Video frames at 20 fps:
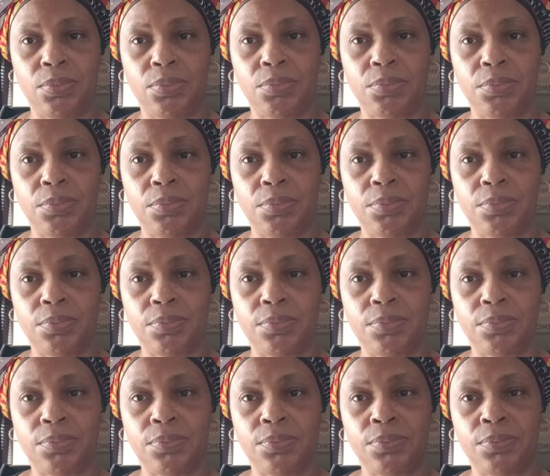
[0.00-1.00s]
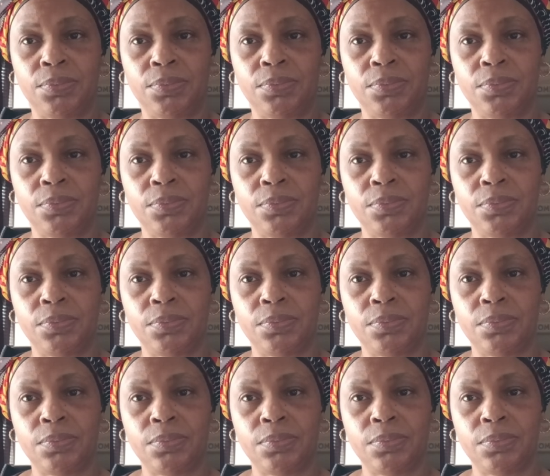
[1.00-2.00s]

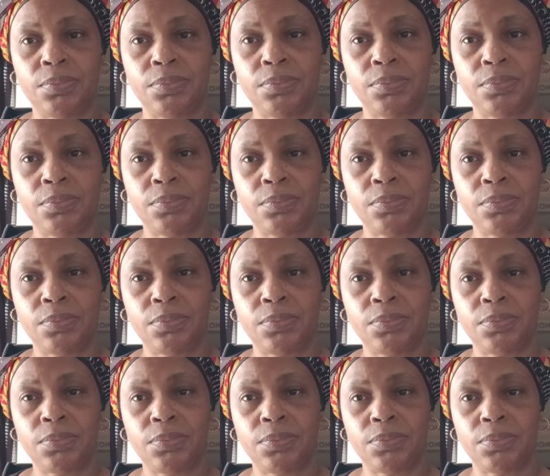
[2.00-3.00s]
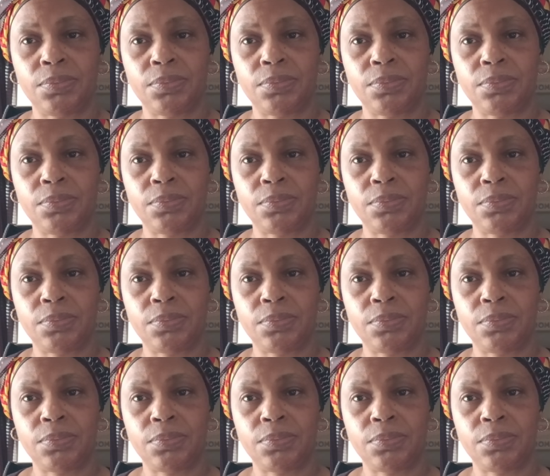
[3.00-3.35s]
(no one is talking)